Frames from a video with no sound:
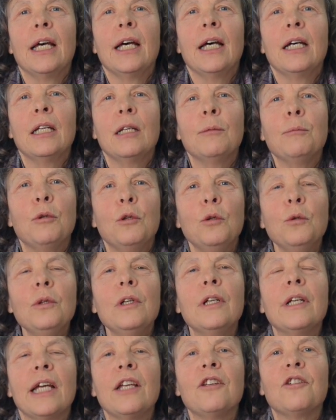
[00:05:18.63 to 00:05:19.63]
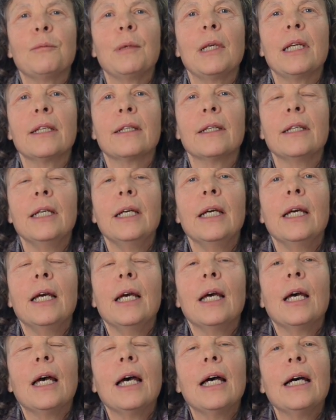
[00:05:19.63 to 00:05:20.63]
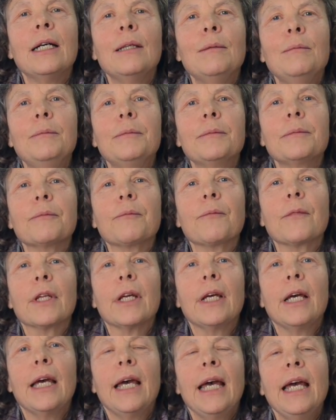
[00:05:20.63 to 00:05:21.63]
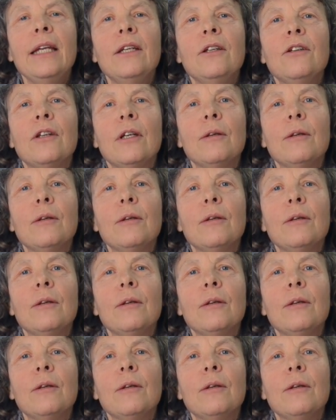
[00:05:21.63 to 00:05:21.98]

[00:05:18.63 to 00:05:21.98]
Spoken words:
An important aspect, and